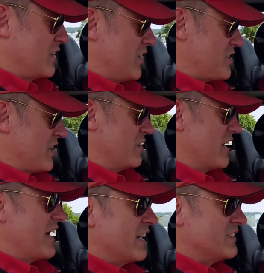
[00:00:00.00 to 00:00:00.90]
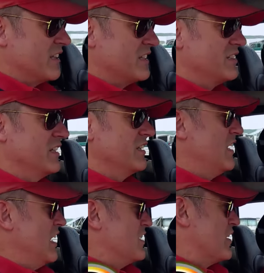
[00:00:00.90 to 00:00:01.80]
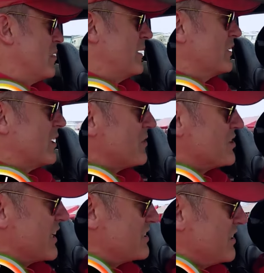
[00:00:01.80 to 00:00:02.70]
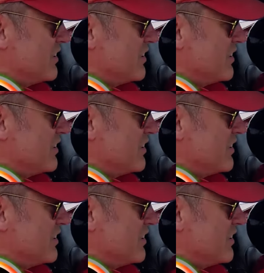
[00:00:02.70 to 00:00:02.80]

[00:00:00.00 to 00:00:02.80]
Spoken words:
clutch out, gas. That's it. So now build it up to 60